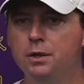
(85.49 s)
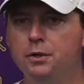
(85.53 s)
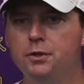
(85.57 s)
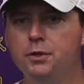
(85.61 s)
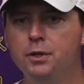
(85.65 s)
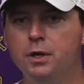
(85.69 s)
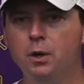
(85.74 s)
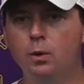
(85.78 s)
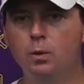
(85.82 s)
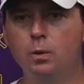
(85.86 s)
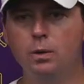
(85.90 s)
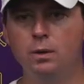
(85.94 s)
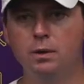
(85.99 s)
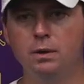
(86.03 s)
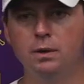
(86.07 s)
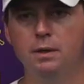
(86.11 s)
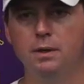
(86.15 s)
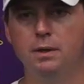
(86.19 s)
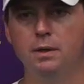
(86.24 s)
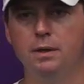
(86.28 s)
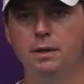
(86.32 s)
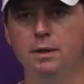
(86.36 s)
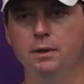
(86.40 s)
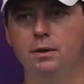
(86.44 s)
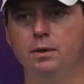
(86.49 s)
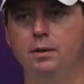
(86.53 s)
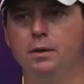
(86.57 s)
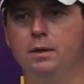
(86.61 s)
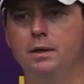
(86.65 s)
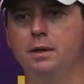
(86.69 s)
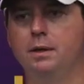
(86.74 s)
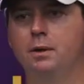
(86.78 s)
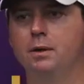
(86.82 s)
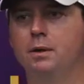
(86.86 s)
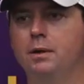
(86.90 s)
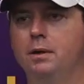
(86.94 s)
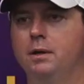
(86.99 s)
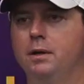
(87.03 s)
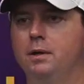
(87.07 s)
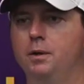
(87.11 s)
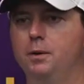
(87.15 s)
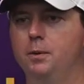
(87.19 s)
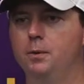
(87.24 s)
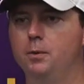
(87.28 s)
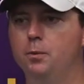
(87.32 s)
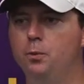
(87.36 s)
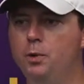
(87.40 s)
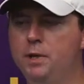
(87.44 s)
You know,
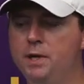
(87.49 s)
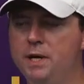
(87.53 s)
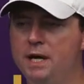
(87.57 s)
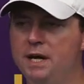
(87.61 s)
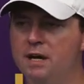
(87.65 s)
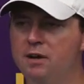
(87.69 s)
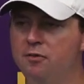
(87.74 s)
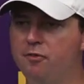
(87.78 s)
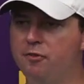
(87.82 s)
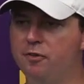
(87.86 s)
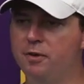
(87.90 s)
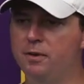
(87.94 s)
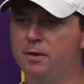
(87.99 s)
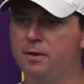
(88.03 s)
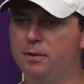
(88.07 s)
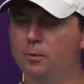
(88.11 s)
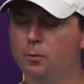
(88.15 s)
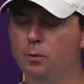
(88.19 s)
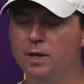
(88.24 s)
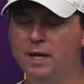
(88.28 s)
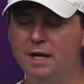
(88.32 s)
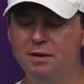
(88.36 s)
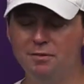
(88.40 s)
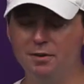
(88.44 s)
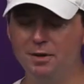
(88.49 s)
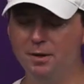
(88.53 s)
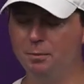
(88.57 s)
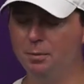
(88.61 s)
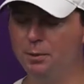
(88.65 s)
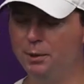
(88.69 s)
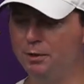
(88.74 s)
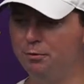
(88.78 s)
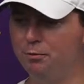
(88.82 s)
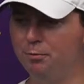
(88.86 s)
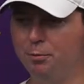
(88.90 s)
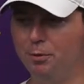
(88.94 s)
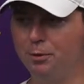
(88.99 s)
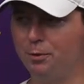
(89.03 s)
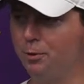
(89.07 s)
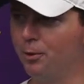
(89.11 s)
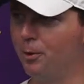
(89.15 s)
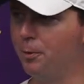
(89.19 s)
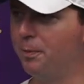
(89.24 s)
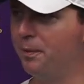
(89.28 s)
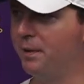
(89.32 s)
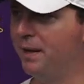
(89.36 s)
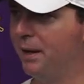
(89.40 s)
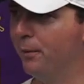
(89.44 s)
we have an unbelievable
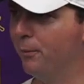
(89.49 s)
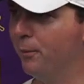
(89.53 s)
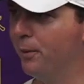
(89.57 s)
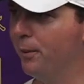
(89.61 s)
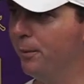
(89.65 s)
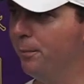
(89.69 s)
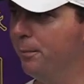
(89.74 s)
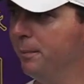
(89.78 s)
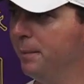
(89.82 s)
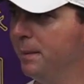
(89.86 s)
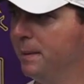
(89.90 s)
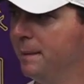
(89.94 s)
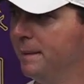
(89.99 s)
group in that room.